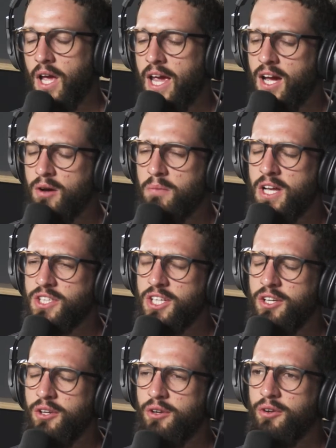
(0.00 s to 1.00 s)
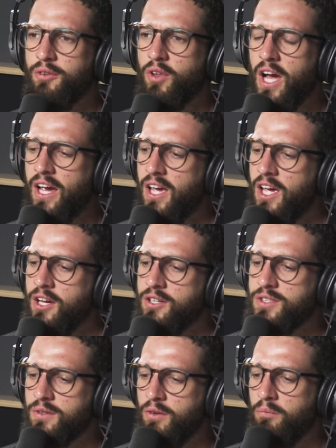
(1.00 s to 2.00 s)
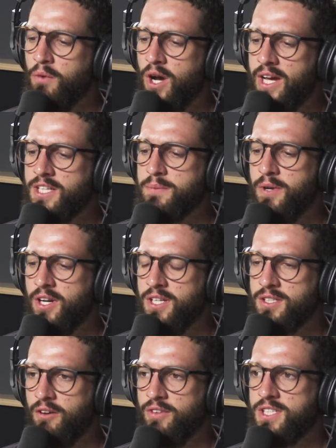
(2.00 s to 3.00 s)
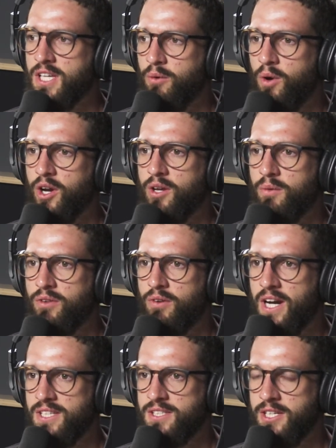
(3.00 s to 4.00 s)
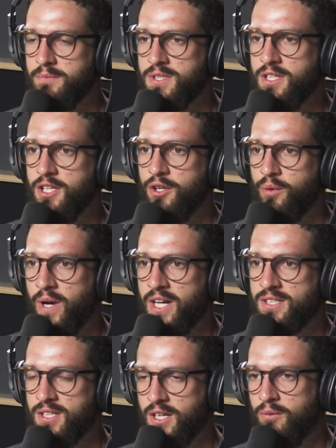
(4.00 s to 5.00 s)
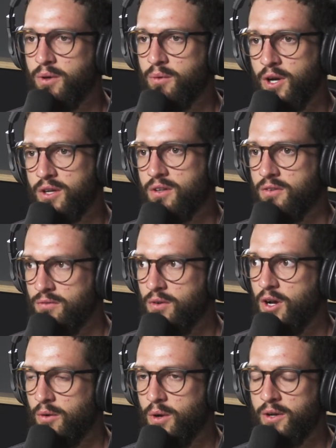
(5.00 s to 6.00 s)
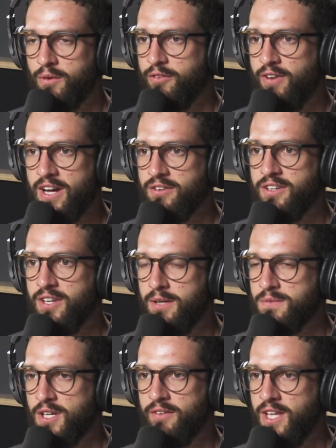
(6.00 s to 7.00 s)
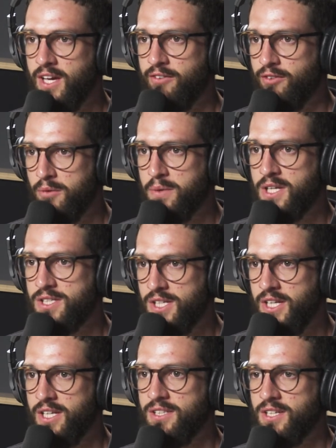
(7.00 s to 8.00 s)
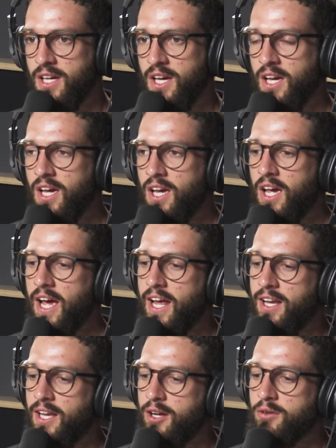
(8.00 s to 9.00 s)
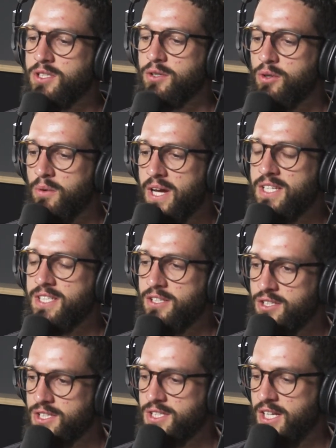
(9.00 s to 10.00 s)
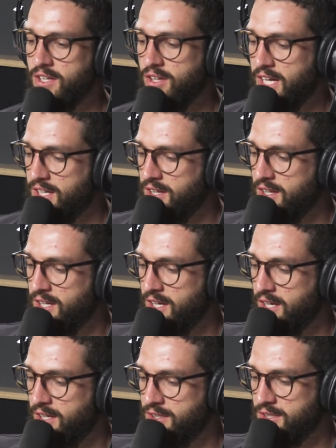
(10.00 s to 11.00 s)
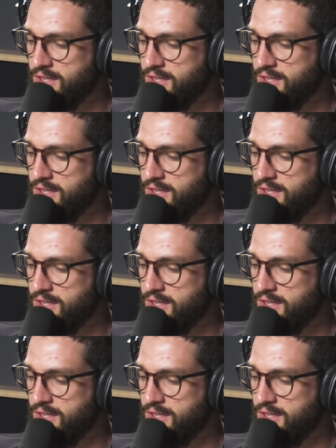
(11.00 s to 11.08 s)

How much are you, like, because my experience, obviously, working with race teams in the US, like, I work with factory teams over there for a bunch of years, and it was always interesting, like, the